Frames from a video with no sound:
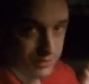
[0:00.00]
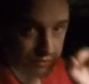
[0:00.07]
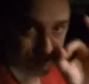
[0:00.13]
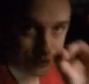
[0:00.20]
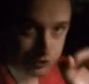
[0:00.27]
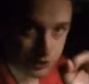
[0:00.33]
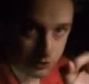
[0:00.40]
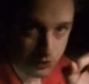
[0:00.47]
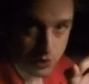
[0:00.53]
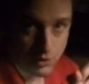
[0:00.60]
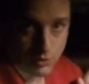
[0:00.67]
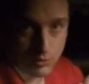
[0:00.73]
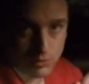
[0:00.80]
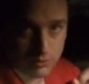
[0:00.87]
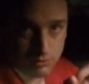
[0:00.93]

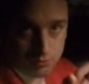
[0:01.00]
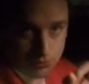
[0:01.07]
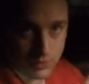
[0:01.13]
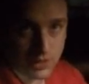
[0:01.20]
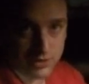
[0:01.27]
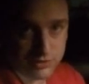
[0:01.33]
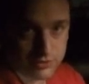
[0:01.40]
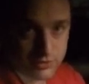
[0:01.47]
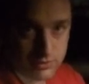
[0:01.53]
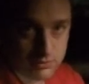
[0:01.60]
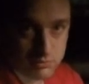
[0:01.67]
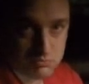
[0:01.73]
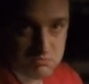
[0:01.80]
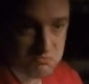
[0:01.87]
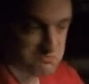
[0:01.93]
Zero rust
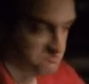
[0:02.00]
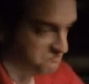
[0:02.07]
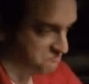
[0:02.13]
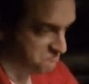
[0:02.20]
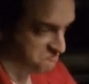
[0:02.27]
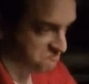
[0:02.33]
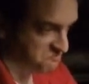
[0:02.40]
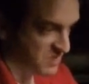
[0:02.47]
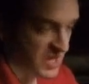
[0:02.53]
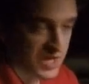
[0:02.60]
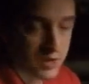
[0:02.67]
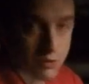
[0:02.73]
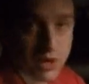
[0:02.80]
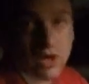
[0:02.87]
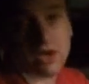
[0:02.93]

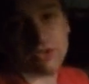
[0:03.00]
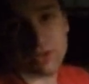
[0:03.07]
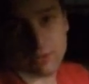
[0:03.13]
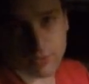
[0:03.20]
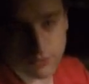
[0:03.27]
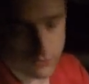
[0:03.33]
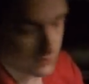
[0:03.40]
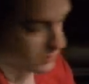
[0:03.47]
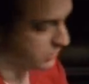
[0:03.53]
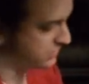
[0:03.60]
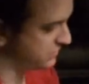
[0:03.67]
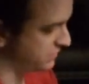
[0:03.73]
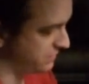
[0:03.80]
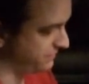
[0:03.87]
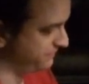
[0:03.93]
anywhere except for, of
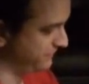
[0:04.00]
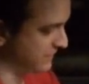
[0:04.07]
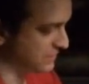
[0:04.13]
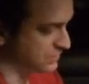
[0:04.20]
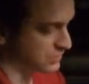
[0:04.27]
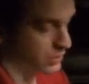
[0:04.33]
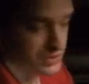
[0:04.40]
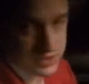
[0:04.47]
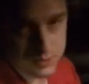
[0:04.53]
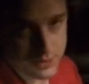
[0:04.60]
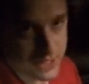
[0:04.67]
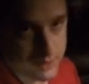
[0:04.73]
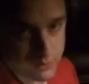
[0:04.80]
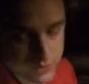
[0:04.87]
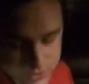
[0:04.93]
course, the exhaust
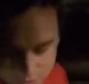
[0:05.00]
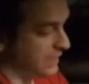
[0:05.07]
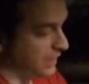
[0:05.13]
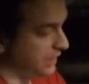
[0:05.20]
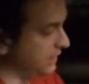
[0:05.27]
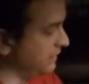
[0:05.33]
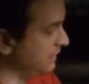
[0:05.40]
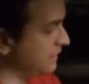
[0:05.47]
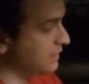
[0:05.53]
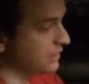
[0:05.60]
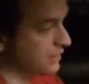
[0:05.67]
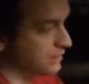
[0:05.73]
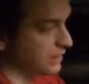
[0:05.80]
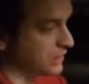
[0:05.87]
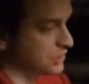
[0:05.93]
pipe, which, yeah, it needed a
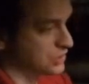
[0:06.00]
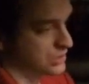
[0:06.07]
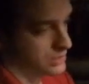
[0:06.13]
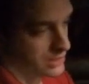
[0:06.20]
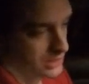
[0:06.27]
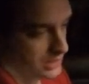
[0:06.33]
clutch.